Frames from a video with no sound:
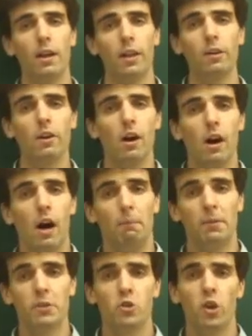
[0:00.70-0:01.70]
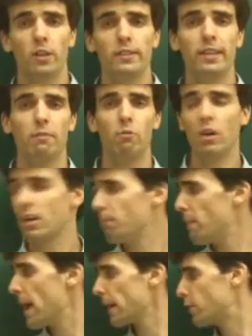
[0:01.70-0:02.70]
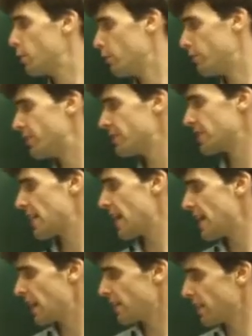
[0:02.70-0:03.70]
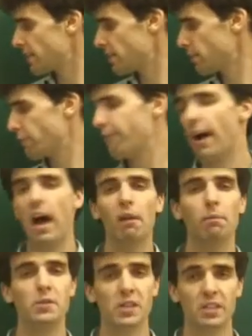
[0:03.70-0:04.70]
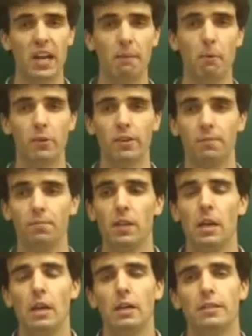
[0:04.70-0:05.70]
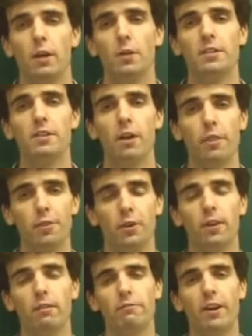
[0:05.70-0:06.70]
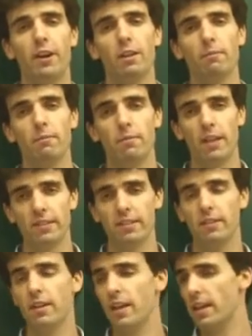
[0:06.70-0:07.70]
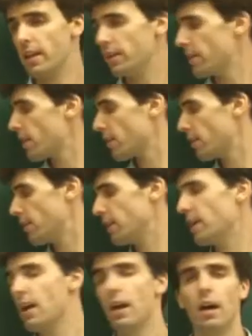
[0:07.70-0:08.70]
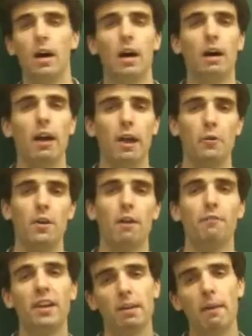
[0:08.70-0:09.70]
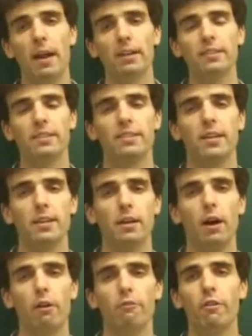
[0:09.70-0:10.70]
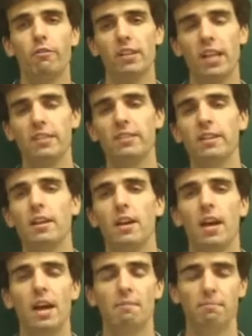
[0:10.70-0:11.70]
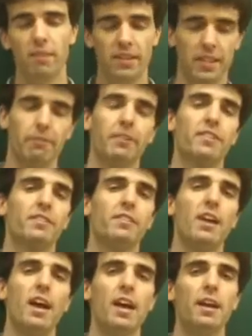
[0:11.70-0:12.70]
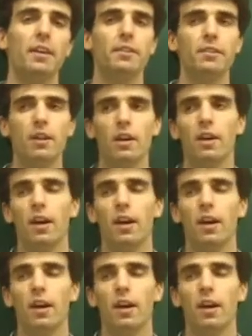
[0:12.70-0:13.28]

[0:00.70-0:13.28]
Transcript: Hello, I'm Mr. Charlie and welcome back to Physics A, Lesson 5, Projectile Motion. So this is our third and final lesson in the area of kinematics, the study of velocity and acceleration and